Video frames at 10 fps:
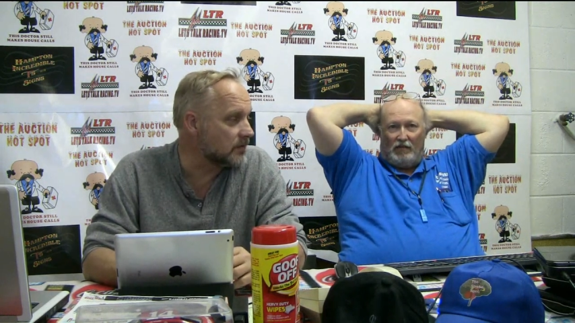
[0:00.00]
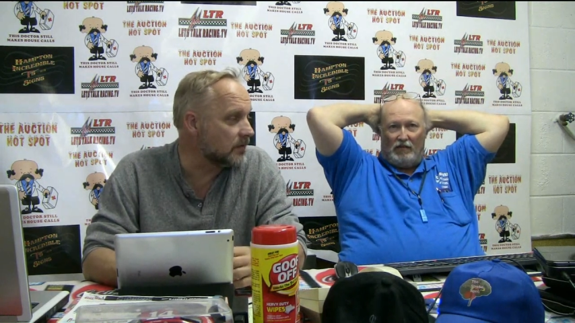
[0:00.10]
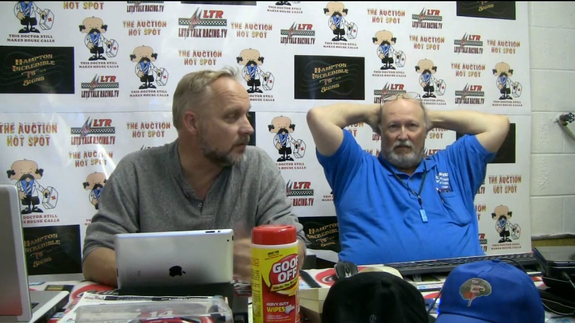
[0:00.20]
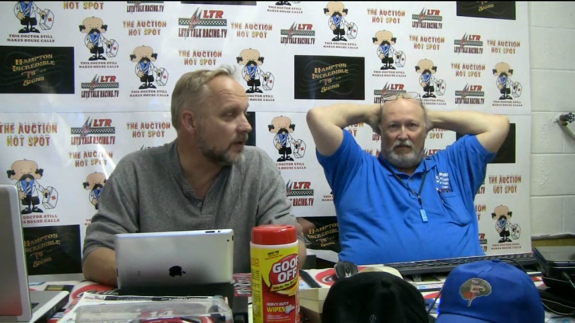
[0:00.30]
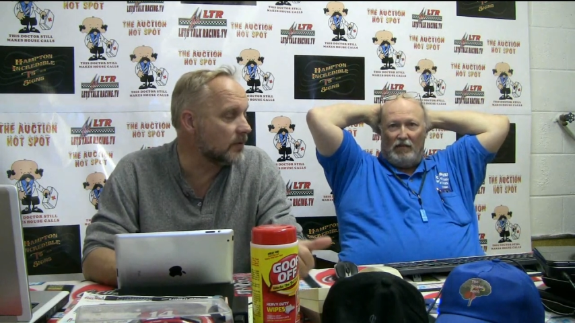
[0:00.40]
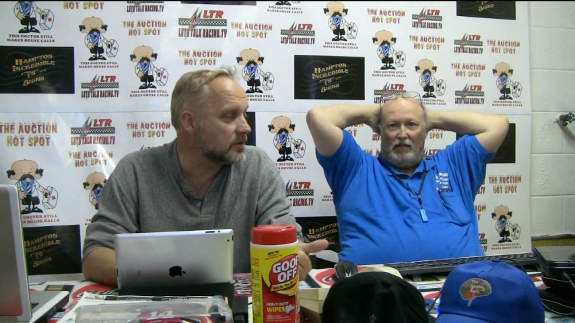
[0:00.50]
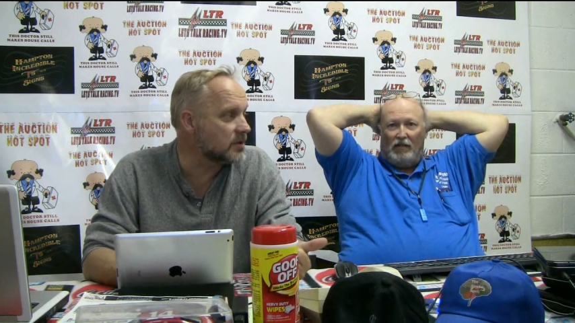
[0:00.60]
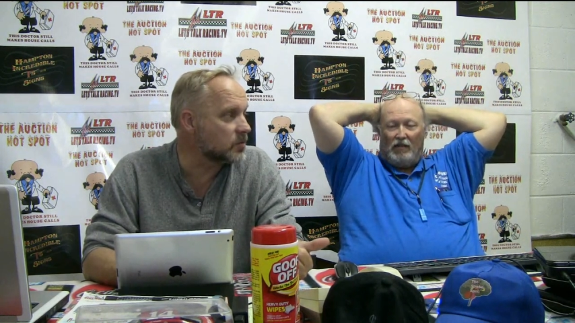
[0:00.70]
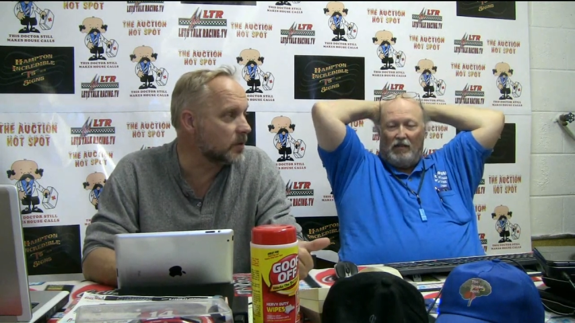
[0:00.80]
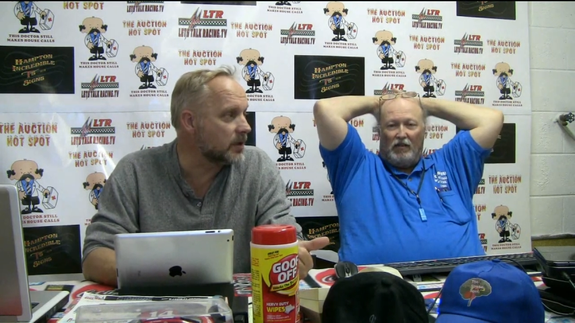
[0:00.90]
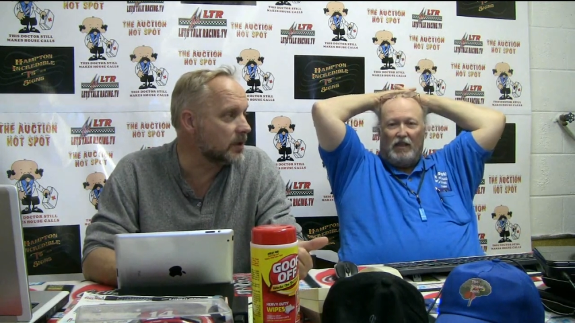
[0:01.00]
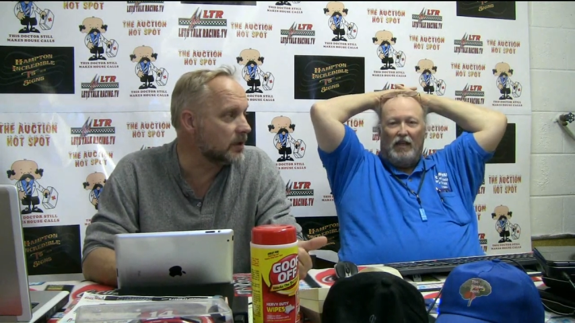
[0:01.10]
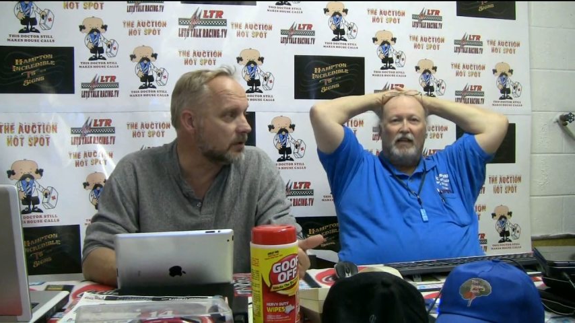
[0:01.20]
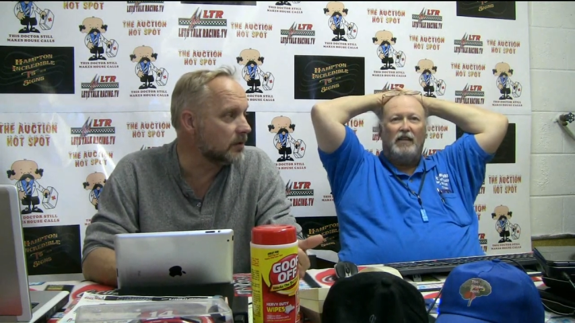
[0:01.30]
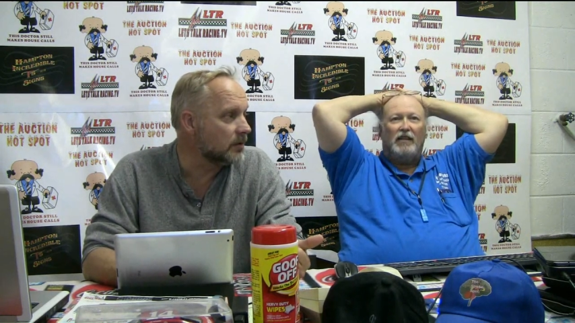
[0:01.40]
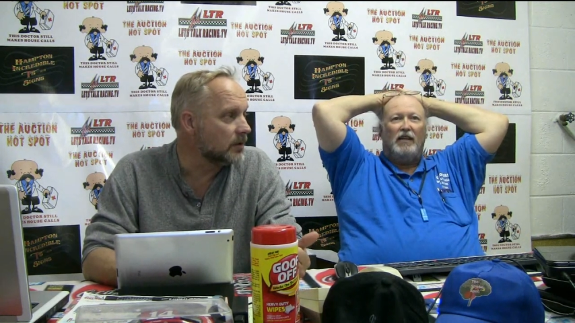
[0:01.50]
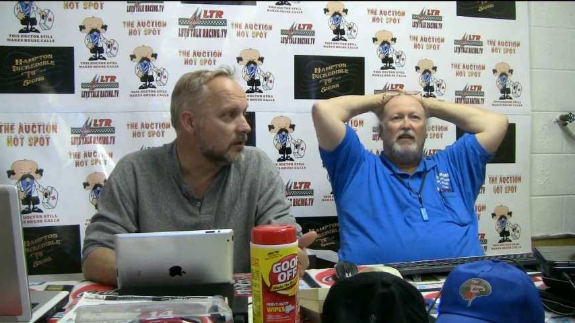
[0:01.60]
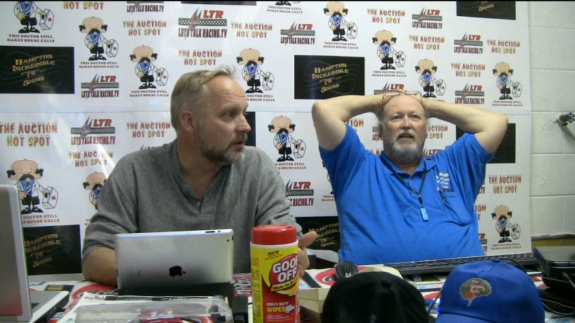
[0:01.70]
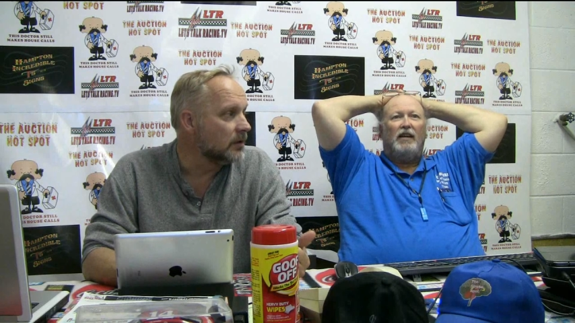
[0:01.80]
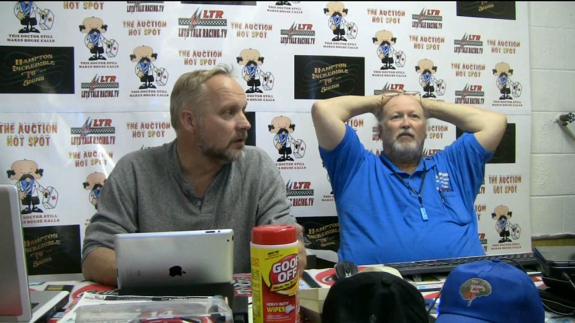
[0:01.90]
Speaker 1: No, that was this weekend. And Kenly, Kenly
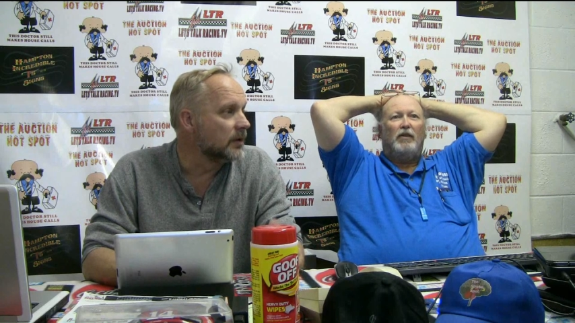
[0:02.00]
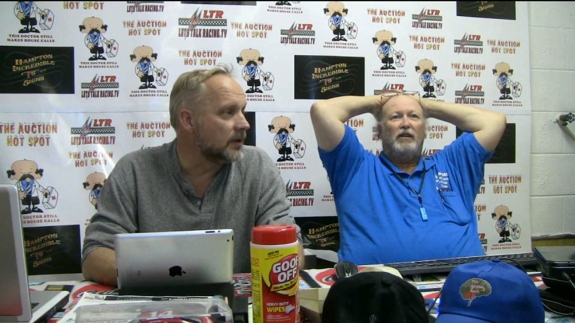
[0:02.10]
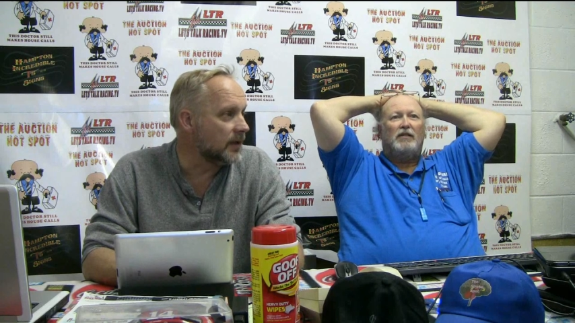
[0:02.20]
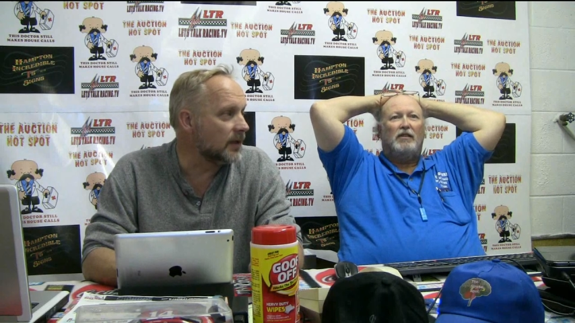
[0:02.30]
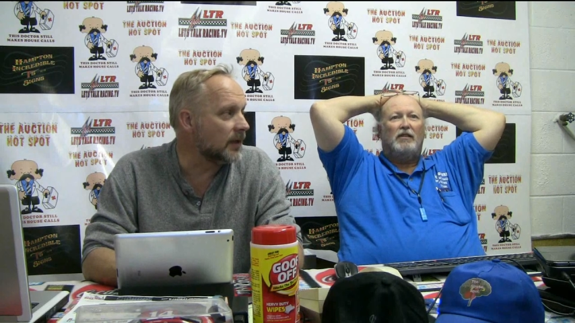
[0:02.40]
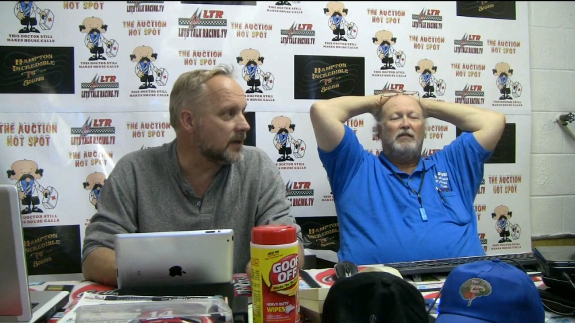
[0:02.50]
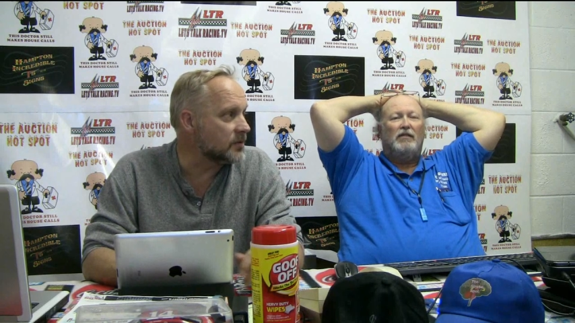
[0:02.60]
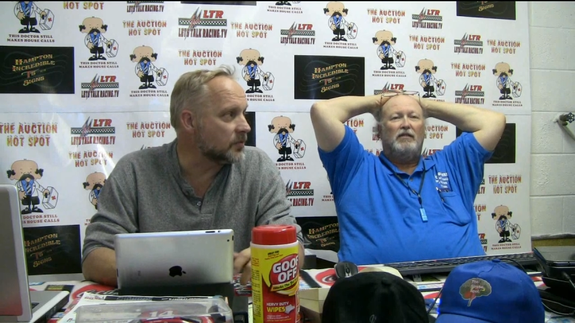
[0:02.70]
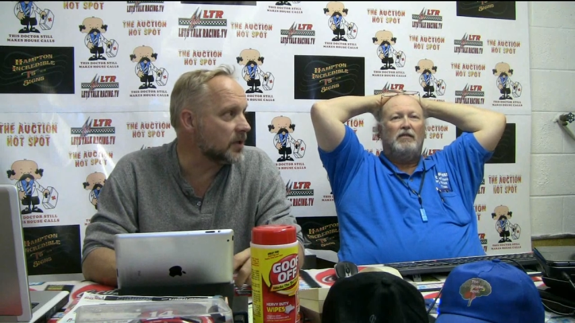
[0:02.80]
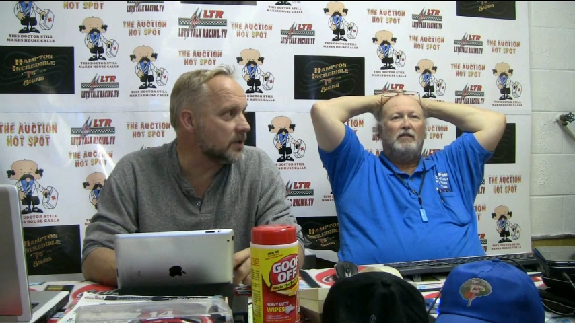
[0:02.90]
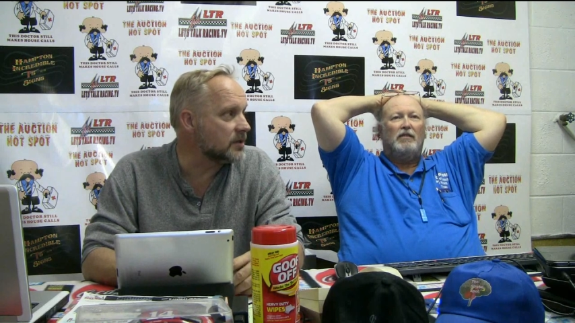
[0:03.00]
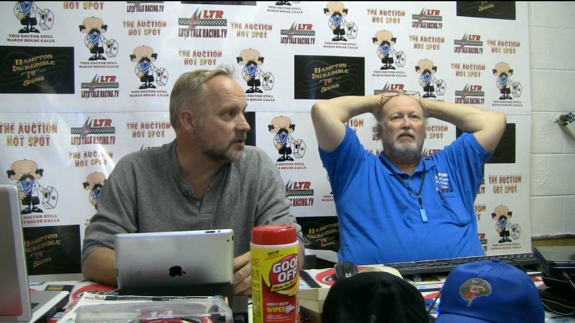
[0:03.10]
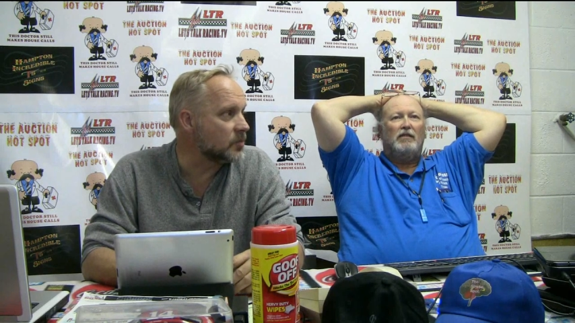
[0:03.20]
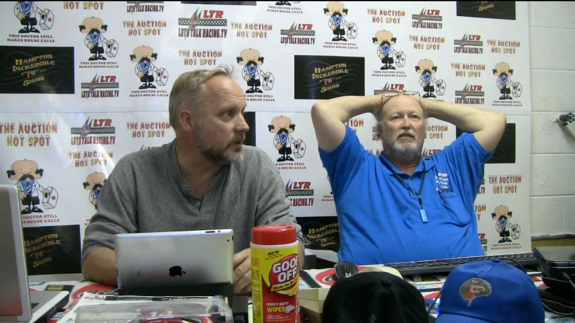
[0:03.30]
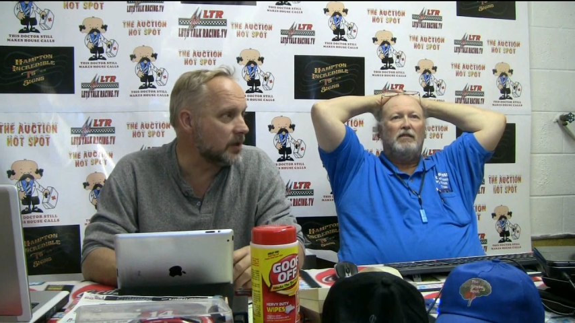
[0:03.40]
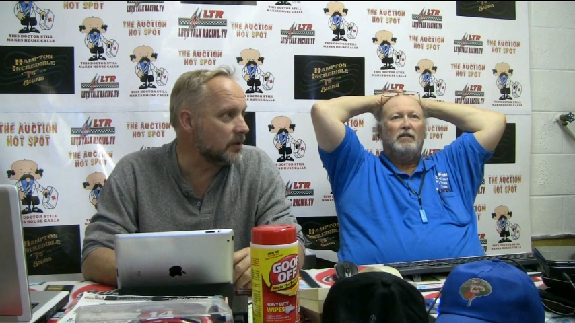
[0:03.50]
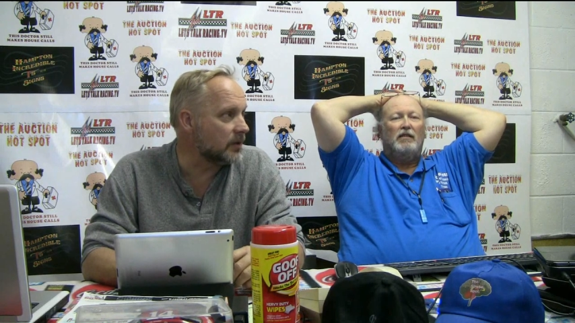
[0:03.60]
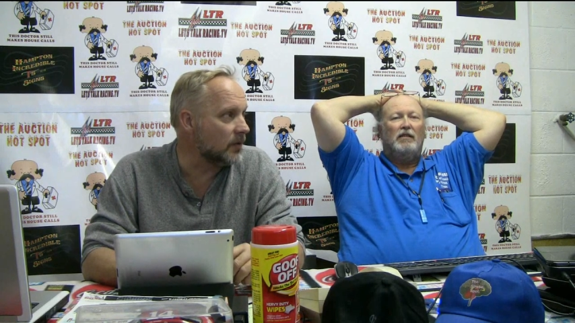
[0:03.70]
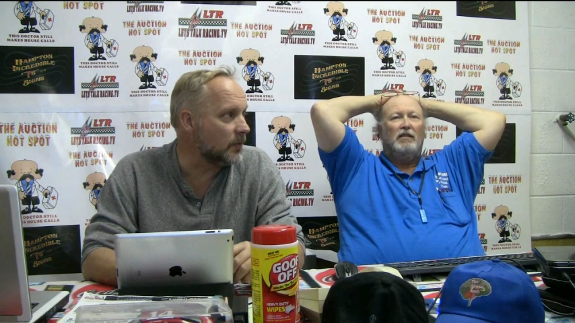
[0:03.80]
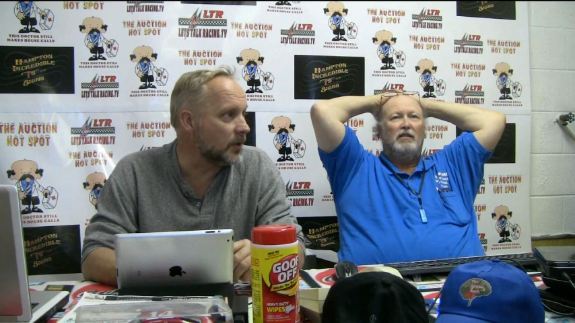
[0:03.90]
had a race. Kenly today. has a race this weekend
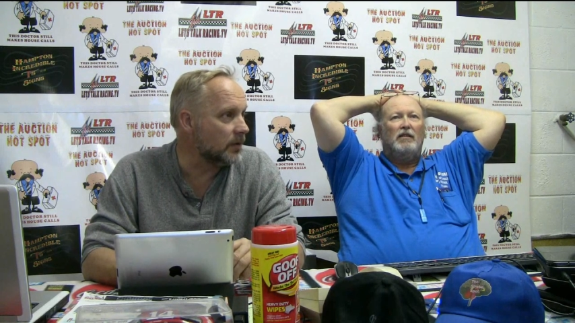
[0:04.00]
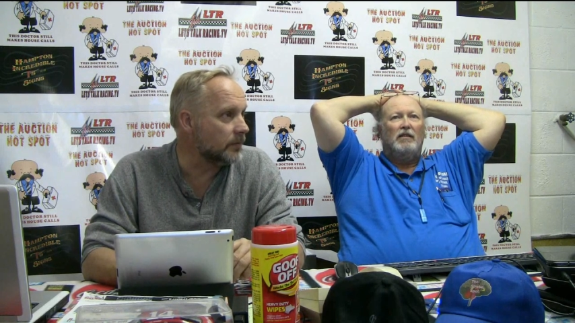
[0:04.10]
coming up.